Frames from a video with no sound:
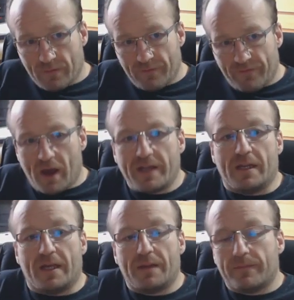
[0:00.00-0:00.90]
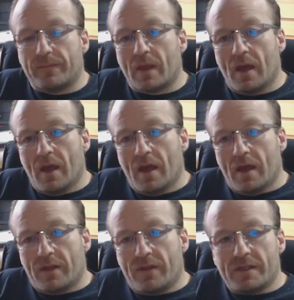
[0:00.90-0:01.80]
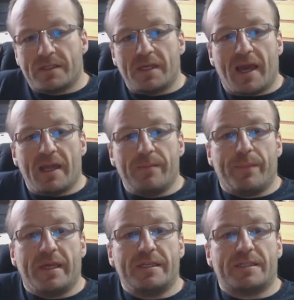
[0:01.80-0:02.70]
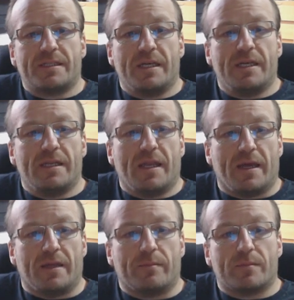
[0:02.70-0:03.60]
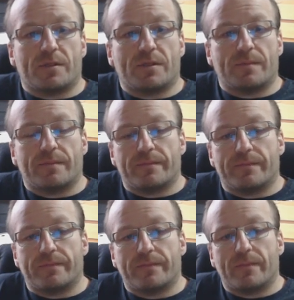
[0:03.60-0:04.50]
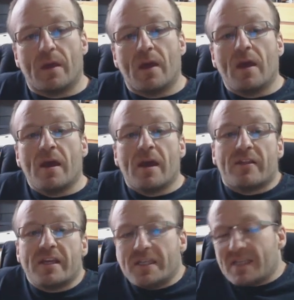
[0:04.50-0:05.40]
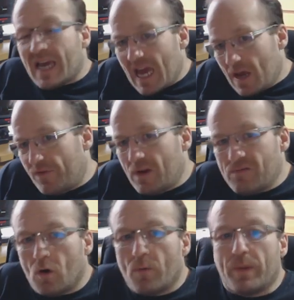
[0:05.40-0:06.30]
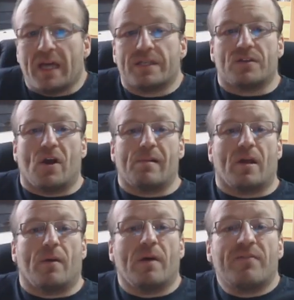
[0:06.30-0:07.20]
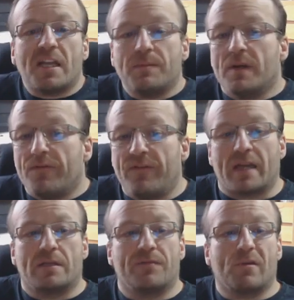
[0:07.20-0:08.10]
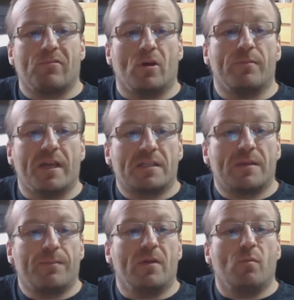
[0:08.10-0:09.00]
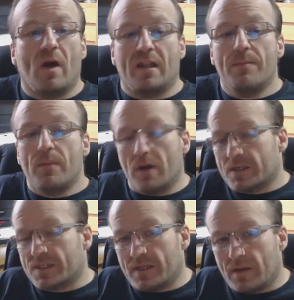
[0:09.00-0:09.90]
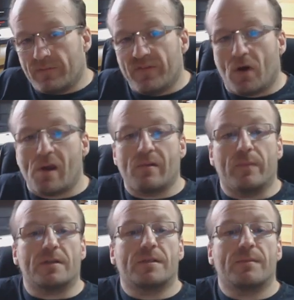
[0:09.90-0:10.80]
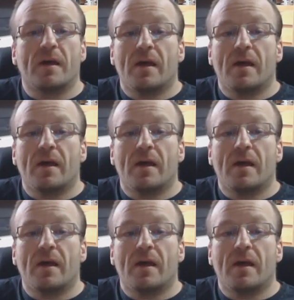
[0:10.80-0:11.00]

Finally, there's the NPC names. This is a heavy roleplay scenario, and for that to be effective the group need to be well immersed in the environment.